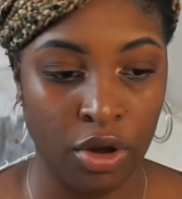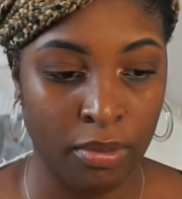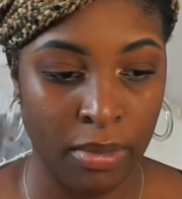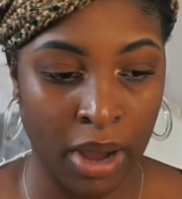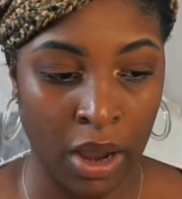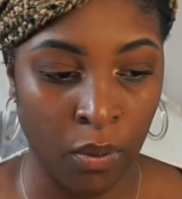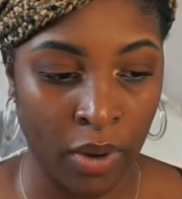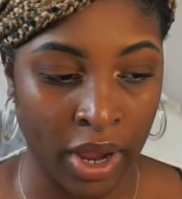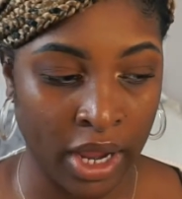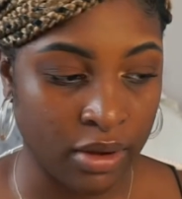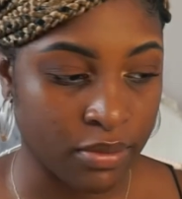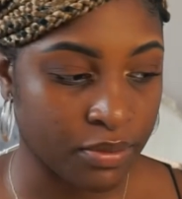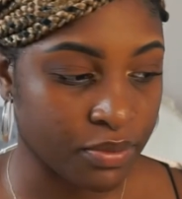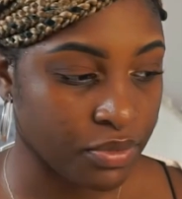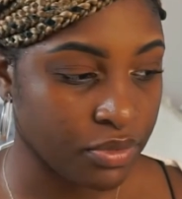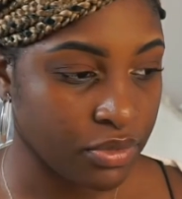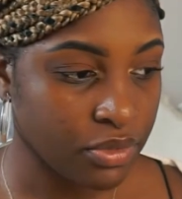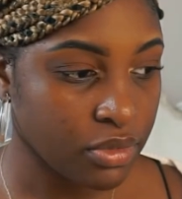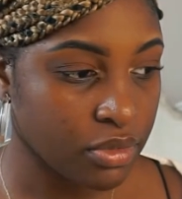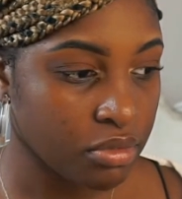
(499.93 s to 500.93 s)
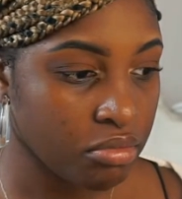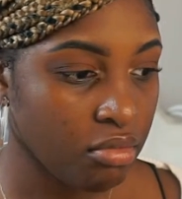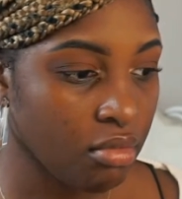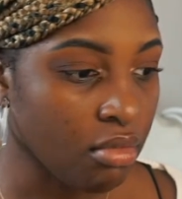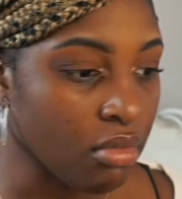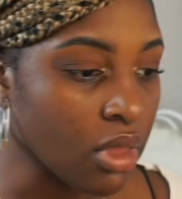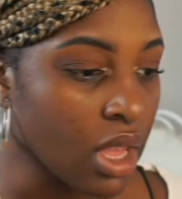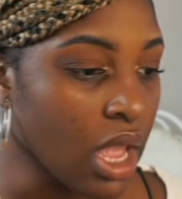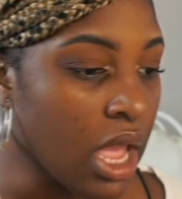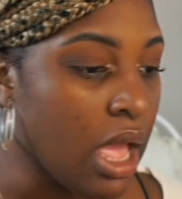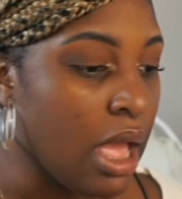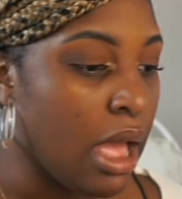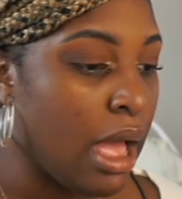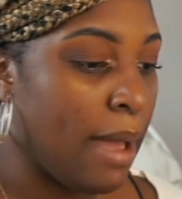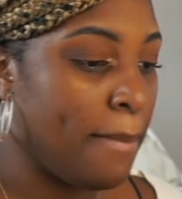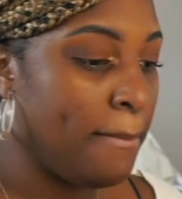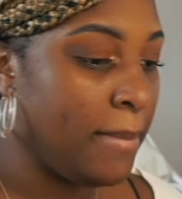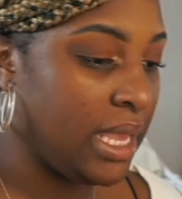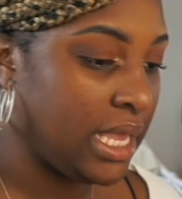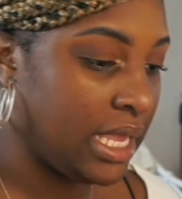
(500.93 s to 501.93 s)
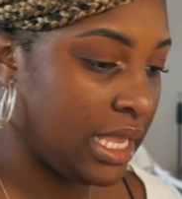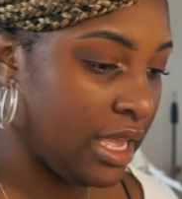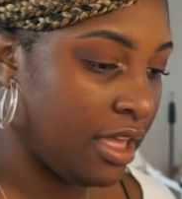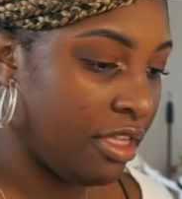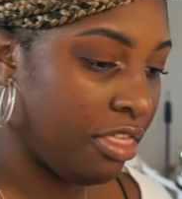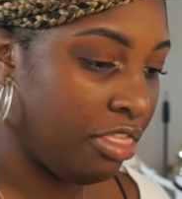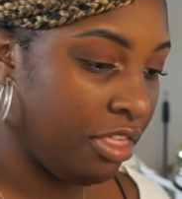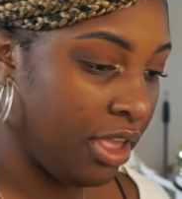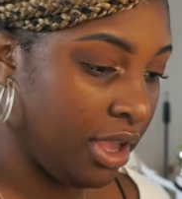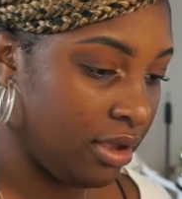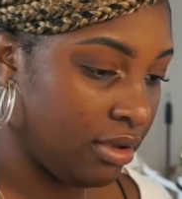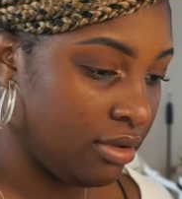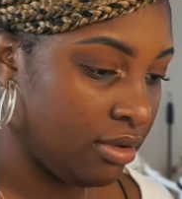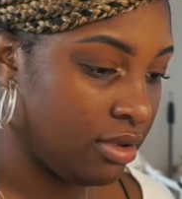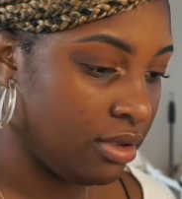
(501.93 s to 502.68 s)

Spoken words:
on my weight and make it a thing.